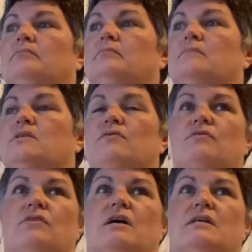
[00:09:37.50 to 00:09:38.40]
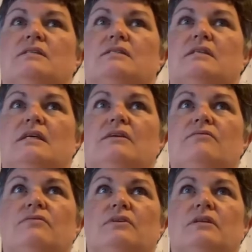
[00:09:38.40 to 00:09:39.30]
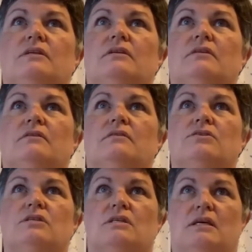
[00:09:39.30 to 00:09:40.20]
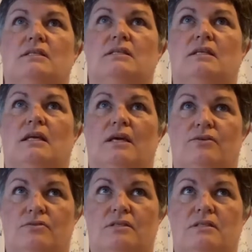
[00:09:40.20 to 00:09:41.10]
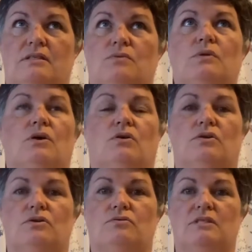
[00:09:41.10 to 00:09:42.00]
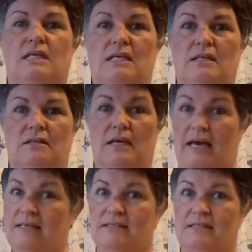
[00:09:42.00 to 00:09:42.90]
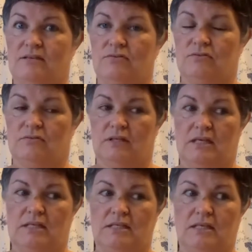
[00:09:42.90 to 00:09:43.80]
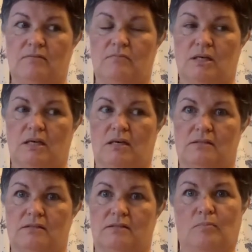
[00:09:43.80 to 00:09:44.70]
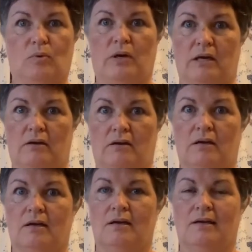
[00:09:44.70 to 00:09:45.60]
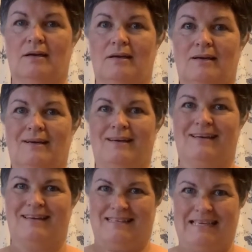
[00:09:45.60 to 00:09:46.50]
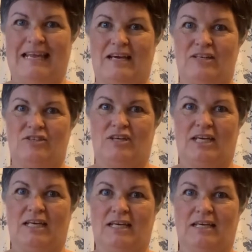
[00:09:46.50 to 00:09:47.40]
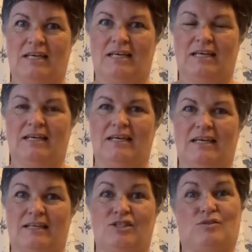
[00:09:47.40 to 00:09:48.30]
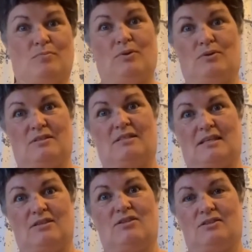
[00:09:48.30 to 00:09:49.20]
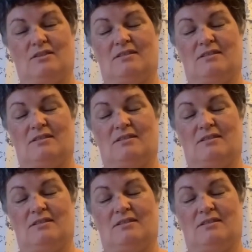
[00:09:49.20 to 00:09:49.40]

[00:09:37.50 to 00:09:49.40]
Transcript: So for us, even just cutting the electricity, we can't use the gas central heating, because the boiler is electric. It just burns burns